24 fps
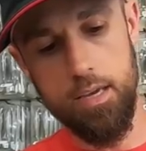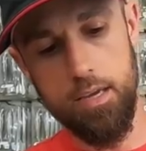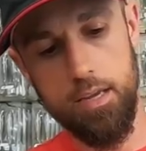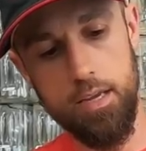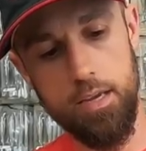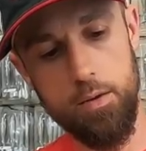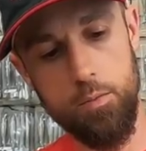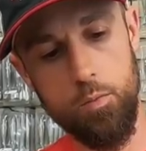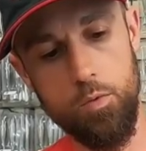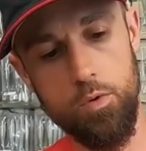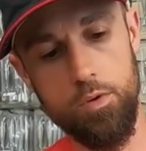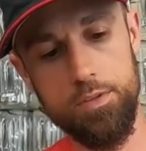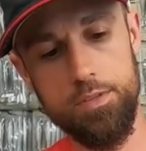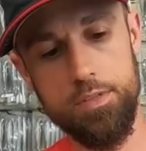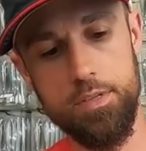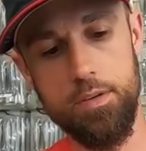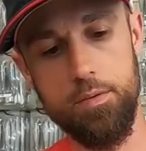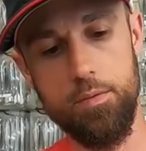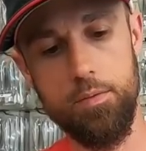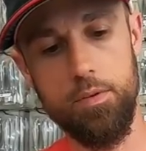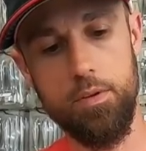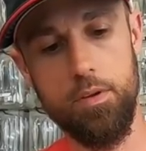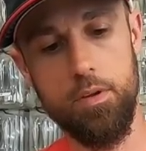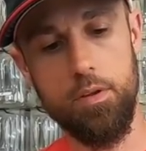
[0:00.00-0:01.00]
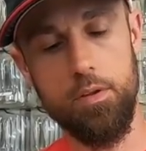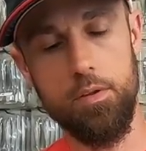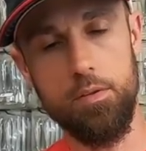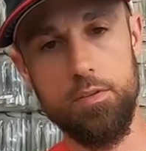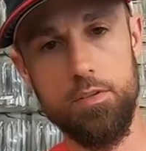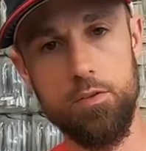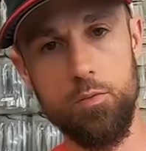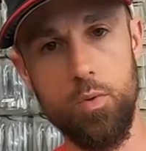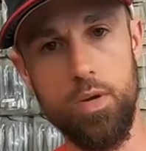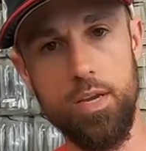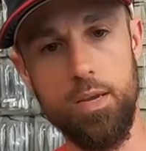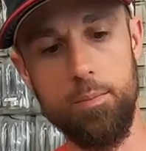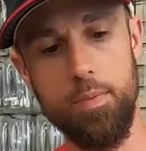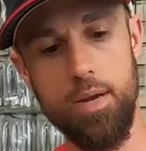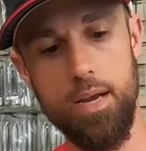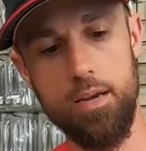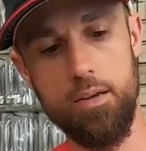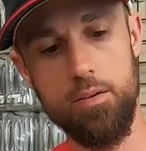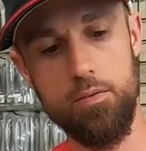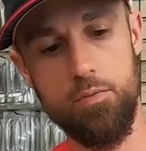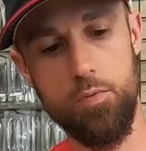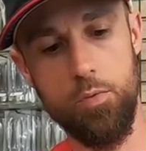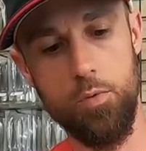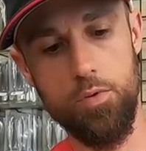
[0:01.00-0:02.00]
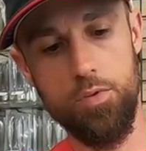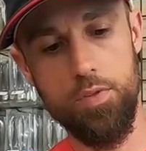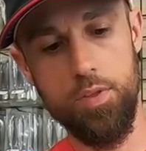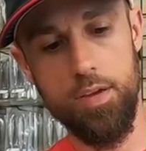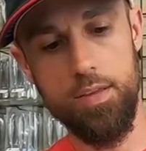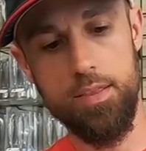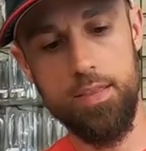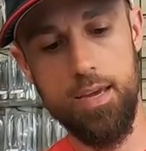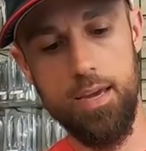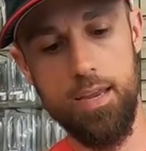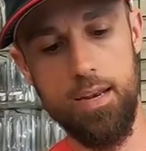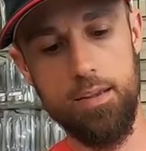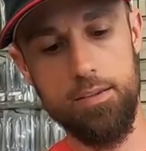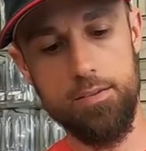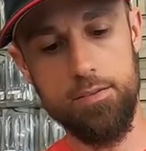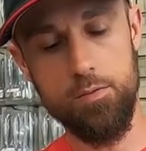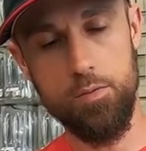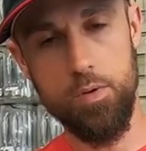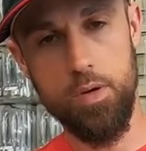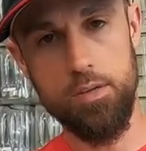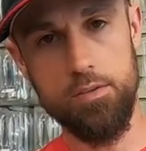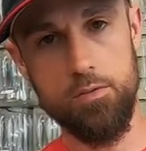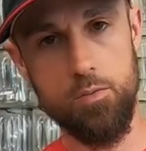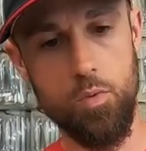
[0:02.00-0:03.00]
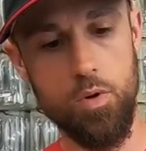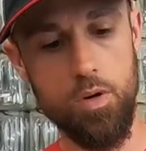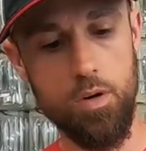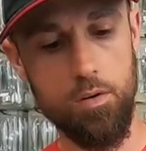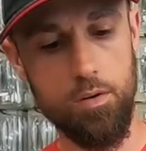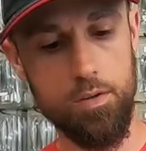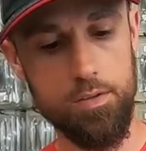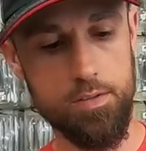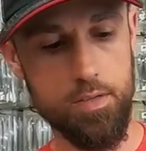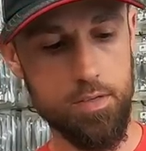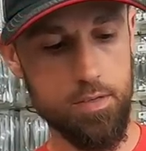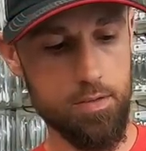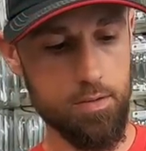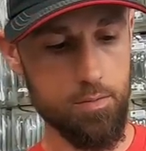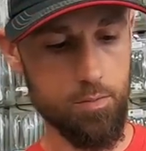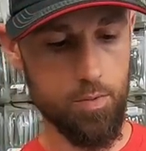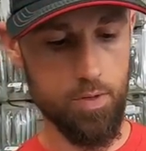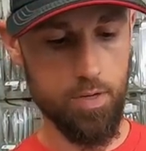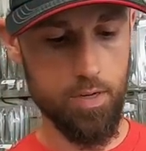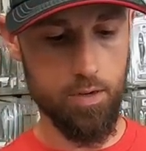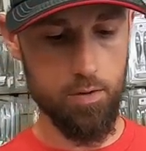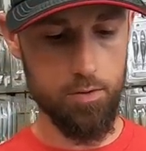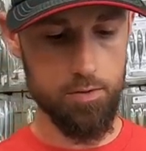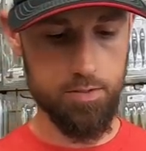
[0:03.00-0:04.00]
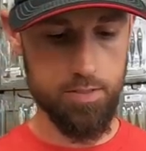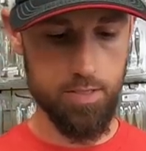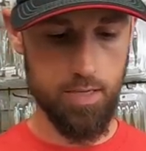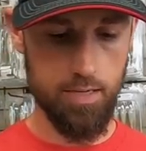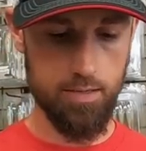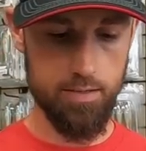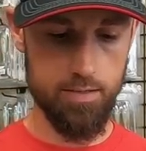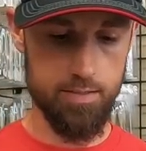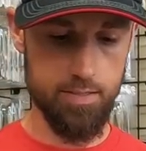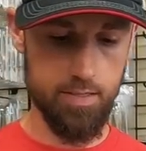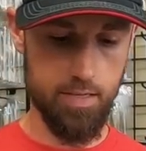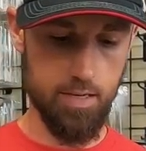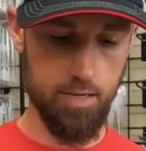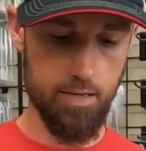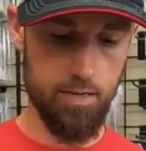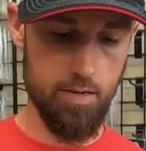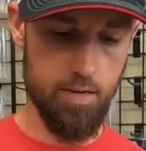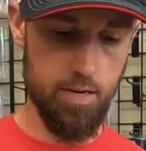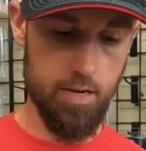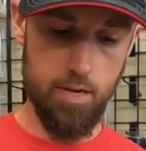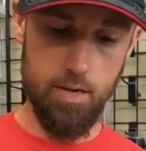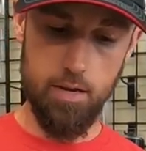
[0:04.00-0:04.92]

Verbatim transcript: It, it wants to swing back and forth like that as, as well as it when it goes side to side.